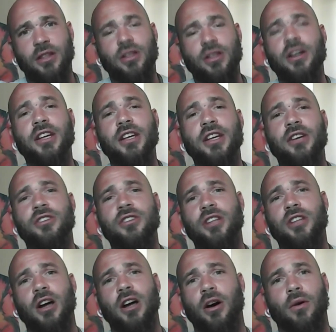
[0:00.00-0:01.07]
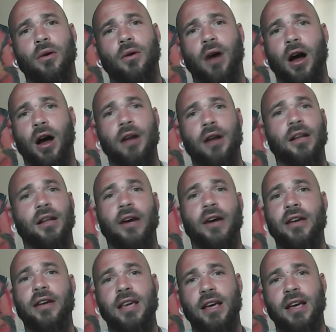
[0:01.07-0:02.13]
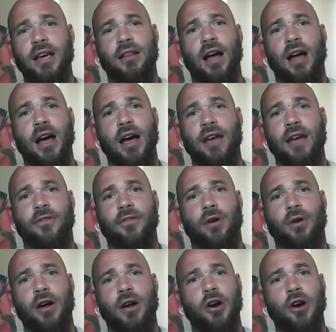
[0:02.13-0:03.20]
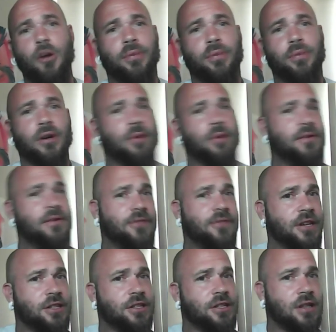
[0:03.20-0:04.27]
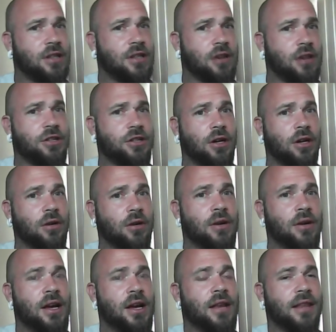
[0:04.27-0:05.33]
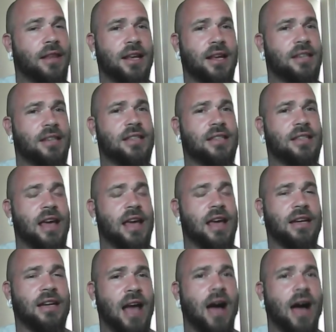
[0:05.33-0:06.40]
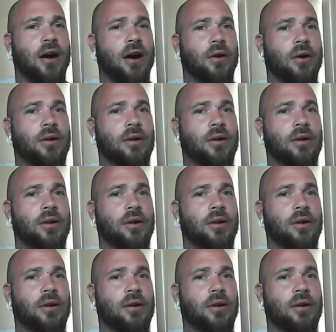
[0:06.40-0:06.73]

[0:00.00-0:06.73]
30 years ago on Larry King Live or on Oprah Winfrey's talk show that he's saying now.